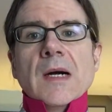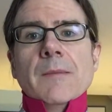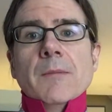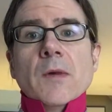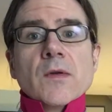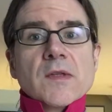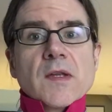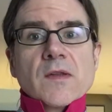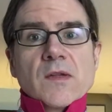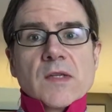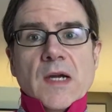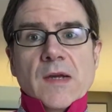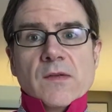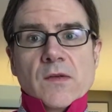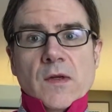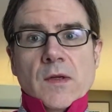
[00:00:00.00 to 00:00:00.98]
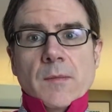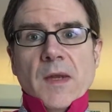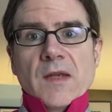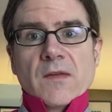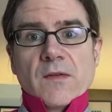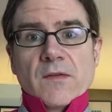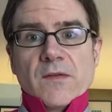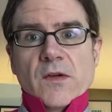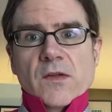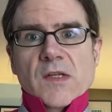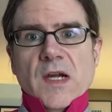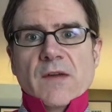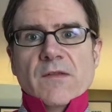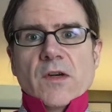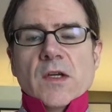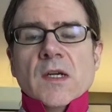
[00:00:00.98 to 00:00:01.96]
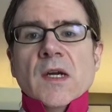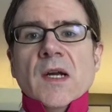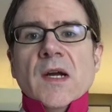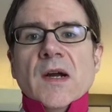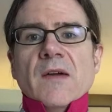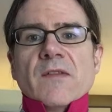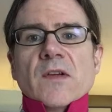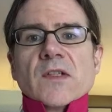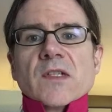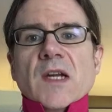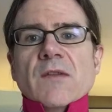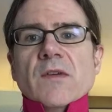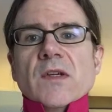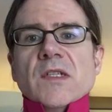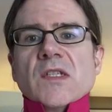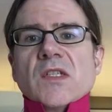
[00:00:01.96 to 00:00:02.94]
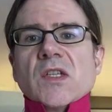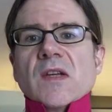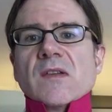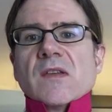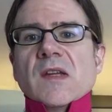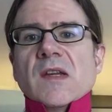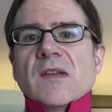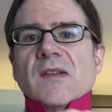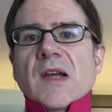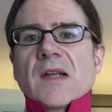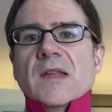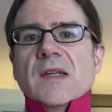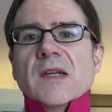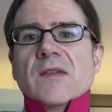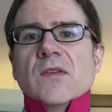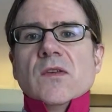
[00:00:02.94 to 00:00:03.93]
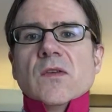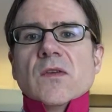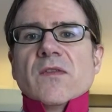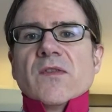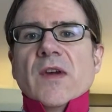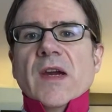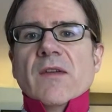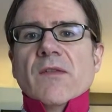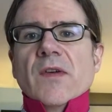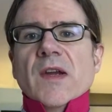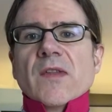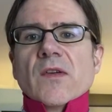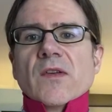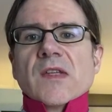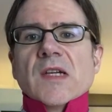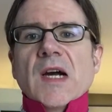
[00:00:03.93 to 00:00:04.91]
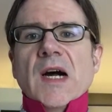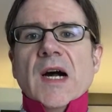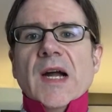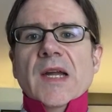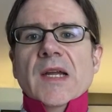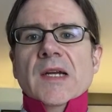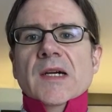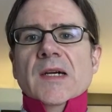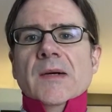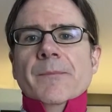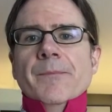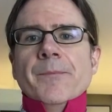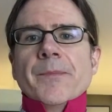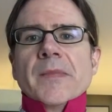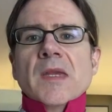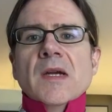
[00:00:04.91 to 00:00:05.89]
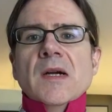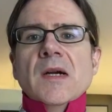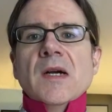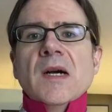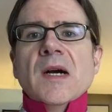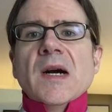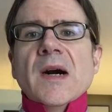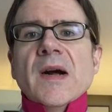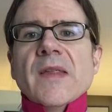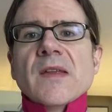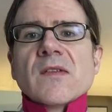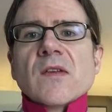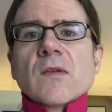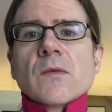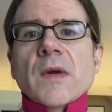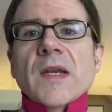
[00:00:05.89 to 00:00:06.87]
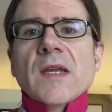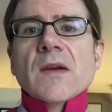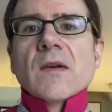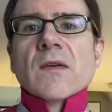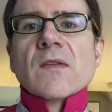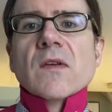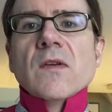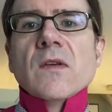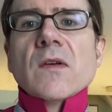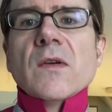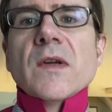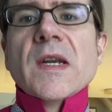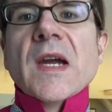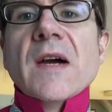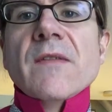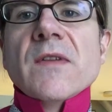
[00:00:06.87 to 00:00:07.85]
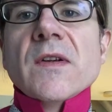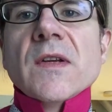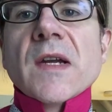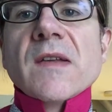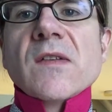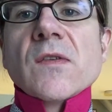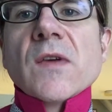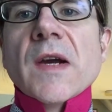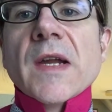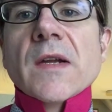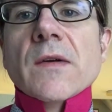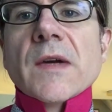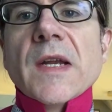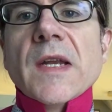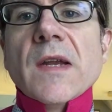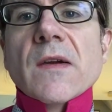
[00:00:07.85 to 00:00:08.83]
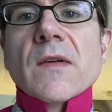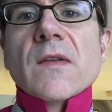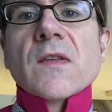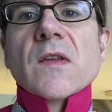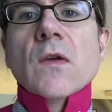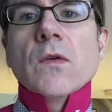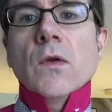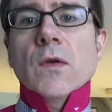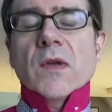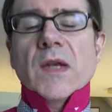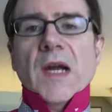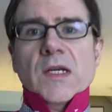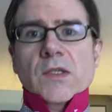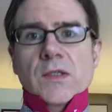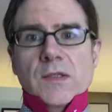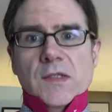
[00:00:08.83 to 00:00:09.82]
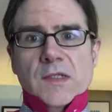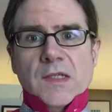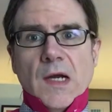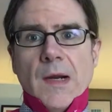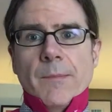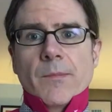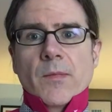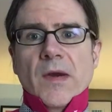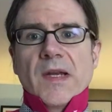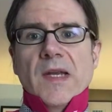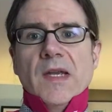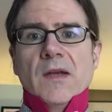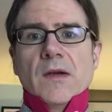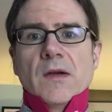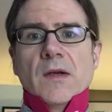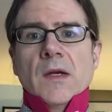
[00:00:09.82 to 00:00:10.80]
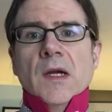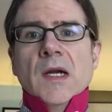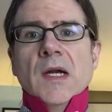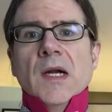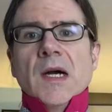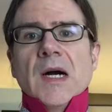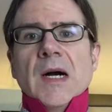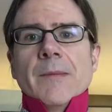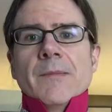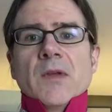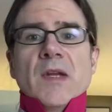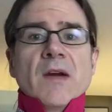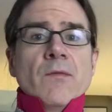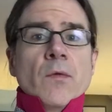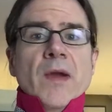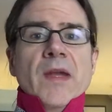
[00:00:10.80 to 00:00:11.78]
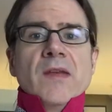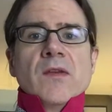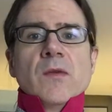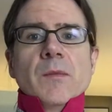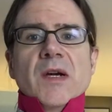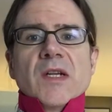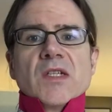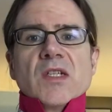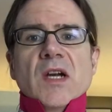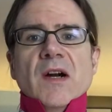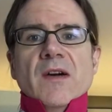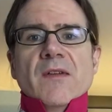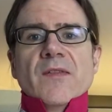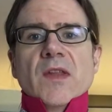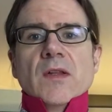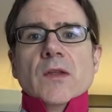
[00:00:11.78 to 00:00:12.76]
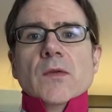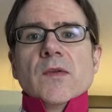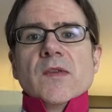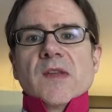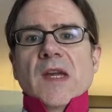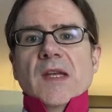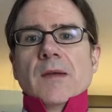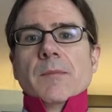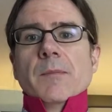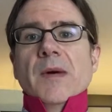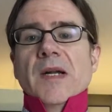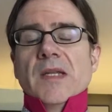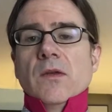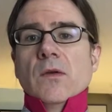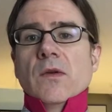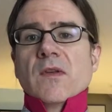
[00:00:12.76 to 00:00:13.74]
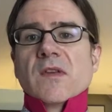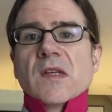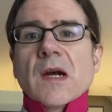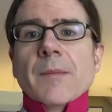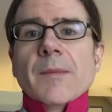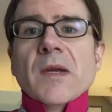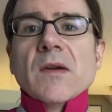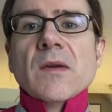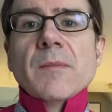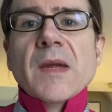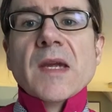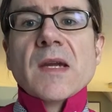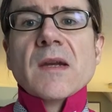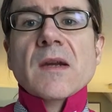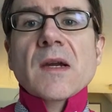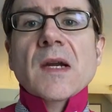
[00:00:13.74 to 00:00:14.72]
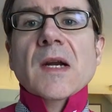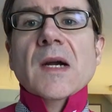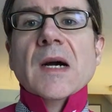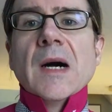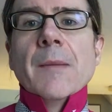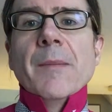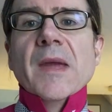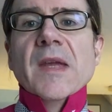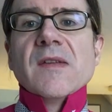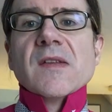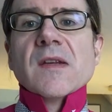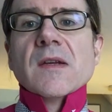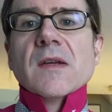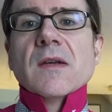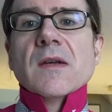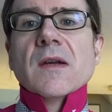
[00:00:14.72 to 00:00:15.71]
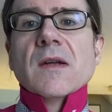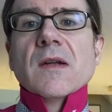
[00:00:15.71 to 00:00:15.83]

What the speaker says: most other ties, you're going to make the first cover. First cover is just exactly as you do it for every other tie. And that's just right here. So you're going to have your nice triangle right here. So you could actually stop right here. You'd have way too much of the loose end, but you could stop here and make a basic